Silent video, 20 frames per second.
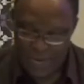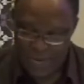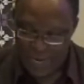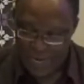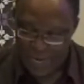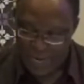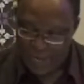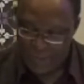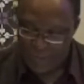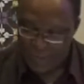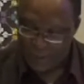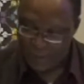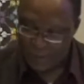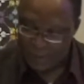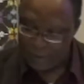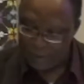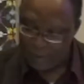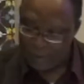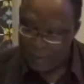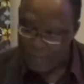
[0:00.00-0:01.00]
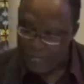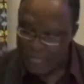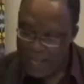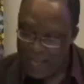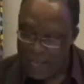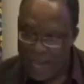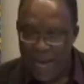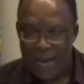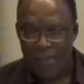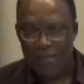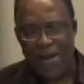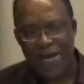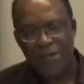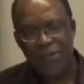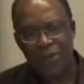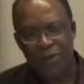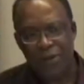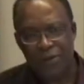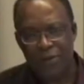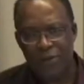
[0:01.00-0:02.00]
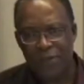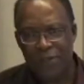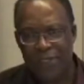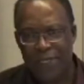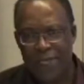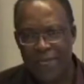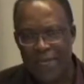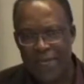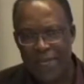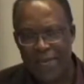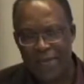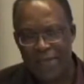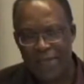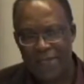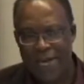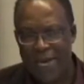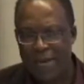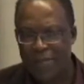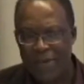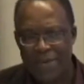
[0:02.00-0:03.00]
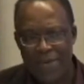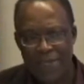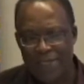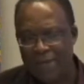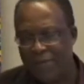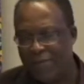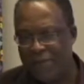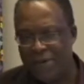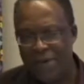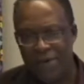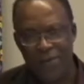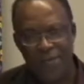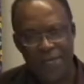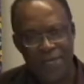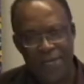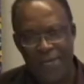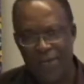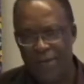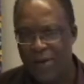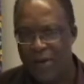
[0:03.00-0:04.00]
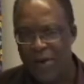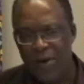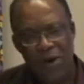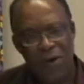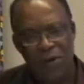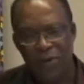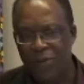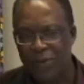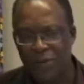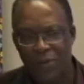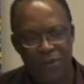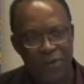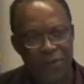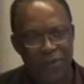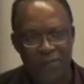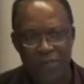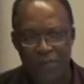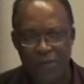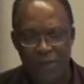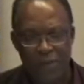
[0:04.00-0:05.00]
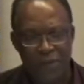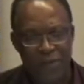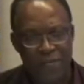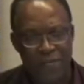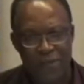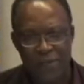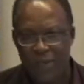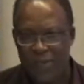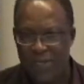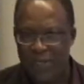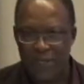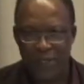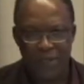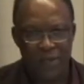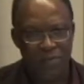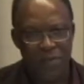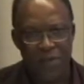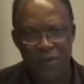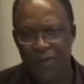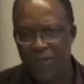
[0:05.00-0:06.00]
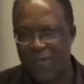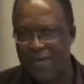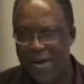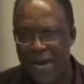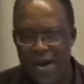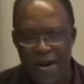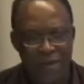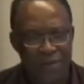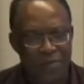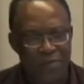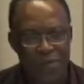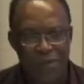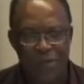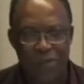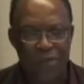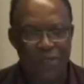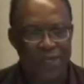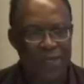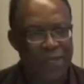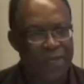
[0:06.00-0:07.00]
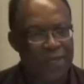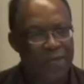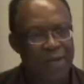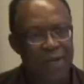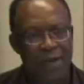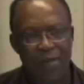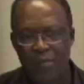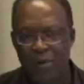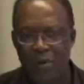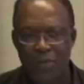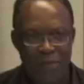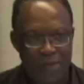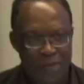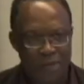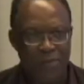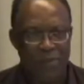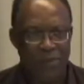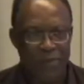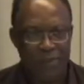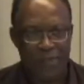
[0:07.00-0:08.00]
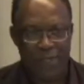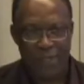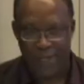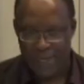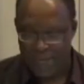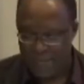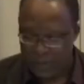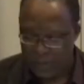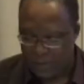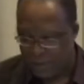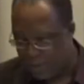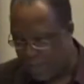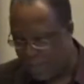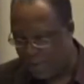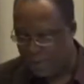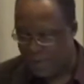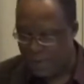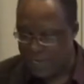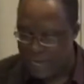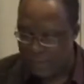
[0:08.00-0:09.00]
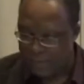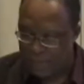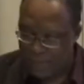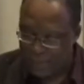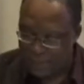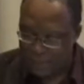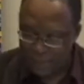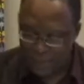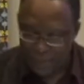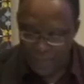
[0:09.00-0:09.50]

and others. I should also say that timelines are found in all sorts of music: traditional music, art music, popular music, so the whole gamut.